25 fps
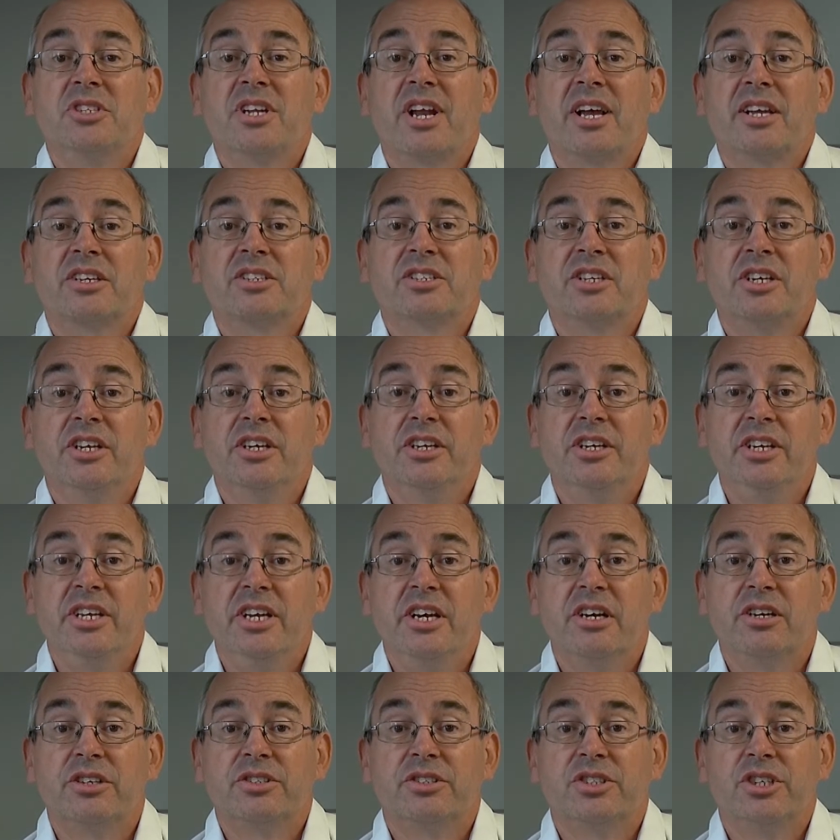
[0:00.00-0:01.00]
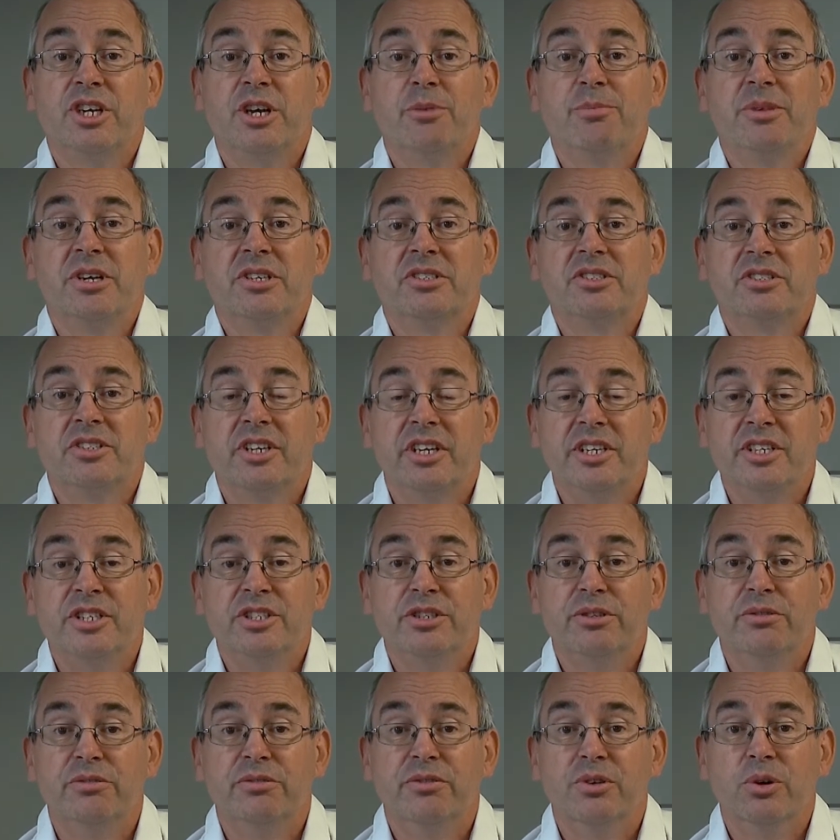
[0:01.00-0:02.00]
actually an ERTMS
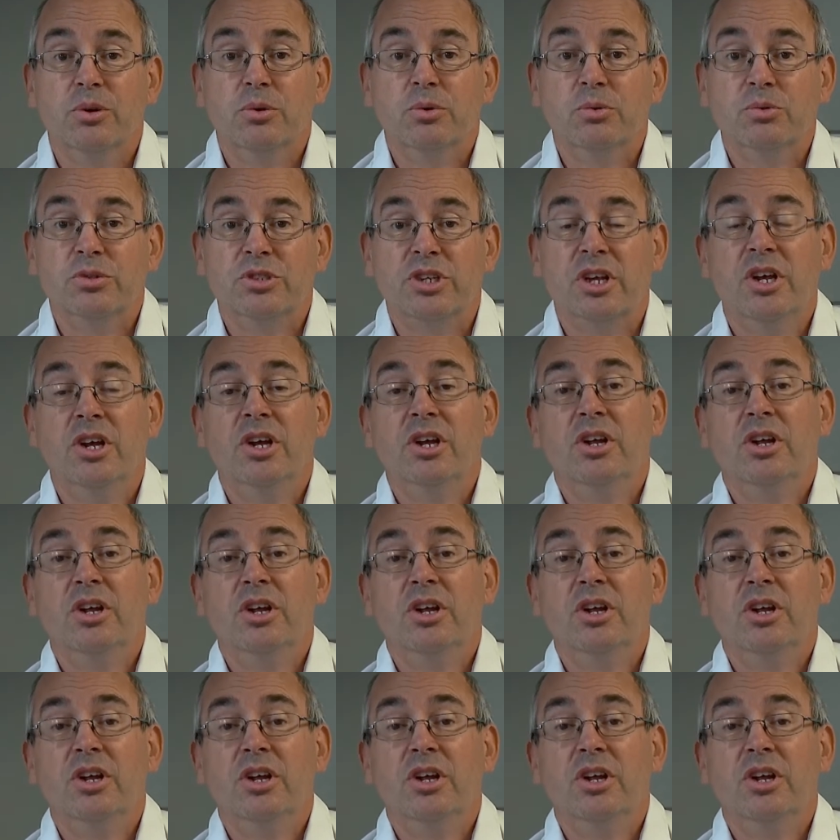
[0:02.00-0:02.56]
data fault